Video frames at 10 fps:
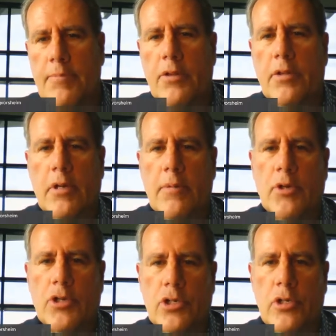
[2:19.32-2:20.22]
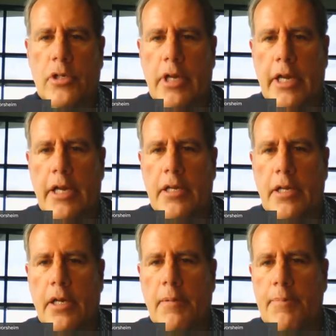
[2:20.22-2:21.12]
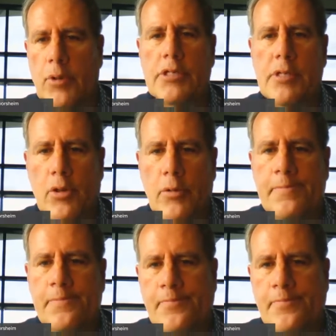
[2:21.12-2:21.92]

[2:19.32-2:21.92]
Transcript: both commercial and municipal.